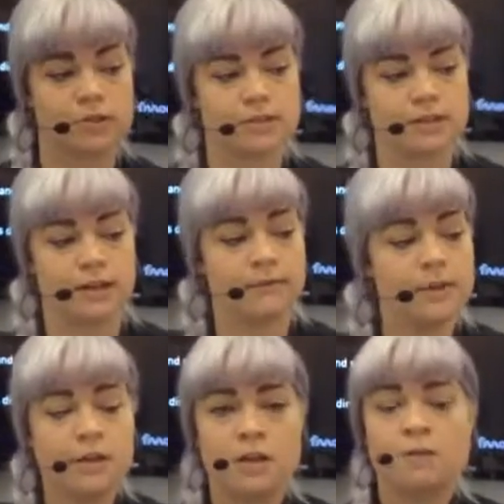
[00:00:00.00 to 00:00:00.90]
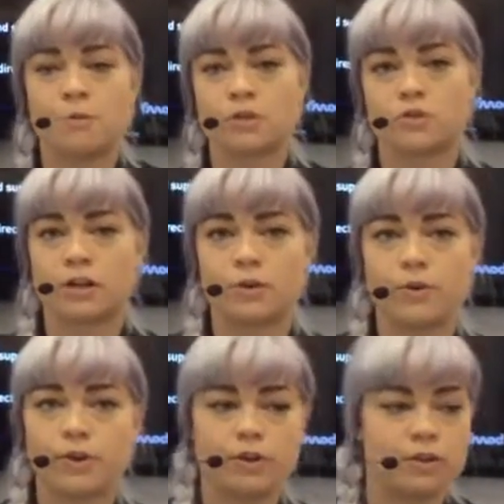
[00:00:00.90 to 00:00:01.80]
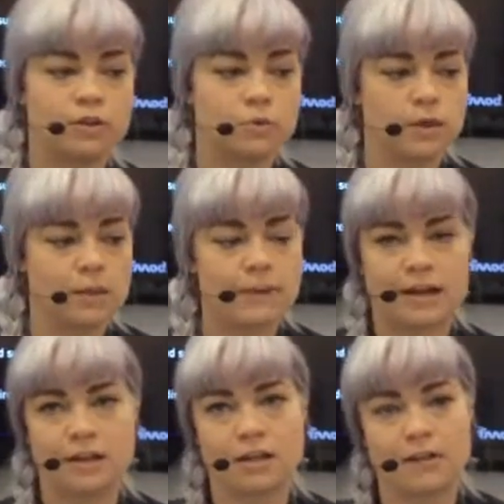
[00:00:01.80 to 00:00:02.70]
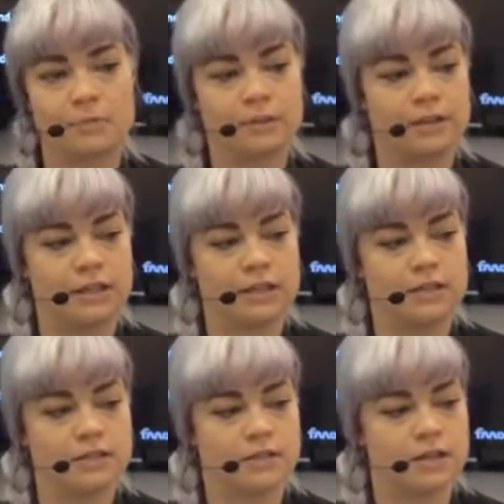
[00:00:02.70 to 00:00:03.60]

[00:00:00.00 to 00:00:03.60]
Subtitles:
things like multi-track audio, 3D panning capabilities,